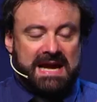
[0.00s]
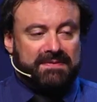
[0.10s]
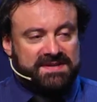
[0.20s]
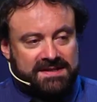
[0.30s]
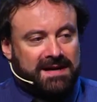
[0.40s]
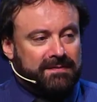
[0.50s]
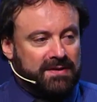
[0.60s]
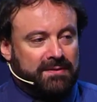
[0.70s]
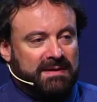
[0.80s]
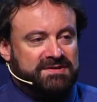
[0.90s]
other side of the
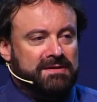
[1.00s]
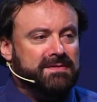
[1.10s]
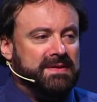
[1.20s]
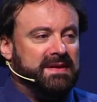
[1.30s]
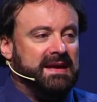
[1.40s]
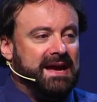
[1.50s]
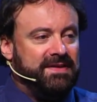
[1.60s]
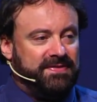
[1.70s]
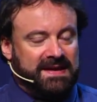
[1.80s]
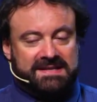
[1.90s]
coin. I've shown you that the
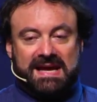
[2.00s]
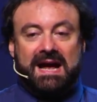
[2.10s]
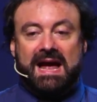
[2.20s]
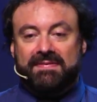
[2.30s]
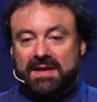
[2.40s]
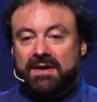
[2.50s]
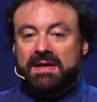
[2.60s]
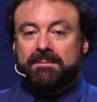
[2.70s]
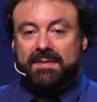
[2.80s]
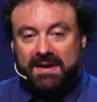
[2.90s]
atheists have
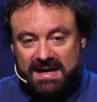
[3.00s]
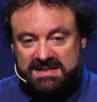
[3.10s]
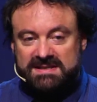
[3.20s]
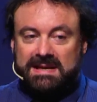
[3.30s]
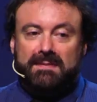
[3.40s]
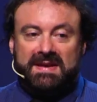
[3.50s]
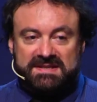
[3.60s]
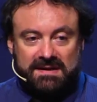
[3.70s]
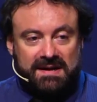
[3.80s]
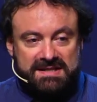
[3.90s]
their bias, and some of
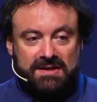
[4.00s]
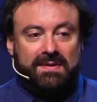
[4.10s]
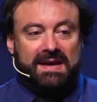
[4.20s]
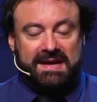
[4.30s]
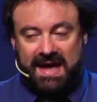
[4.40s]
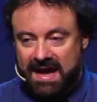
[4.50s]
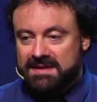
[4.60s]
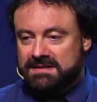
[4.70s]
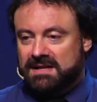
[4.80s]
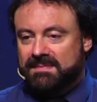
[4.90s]
these guys are quite
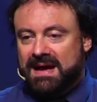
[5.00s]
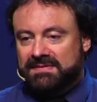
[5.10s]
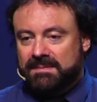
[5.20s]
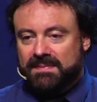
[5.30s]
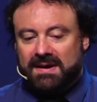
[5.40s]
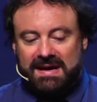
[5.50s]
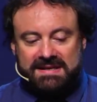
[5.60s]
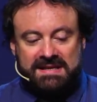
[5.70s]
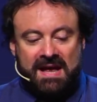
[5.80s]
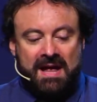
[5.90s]
candid about their
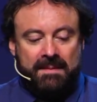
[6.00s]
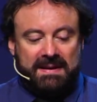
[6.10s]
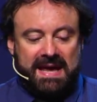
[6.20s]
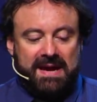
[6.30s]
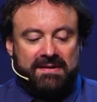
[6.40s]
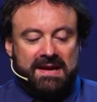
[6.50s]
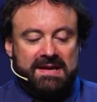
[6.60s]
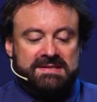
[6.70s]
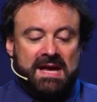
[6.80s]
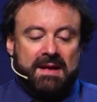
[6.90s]
bias. But here
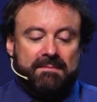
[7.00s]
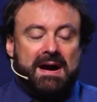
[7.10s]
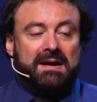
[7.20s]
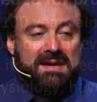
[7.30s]
is Mark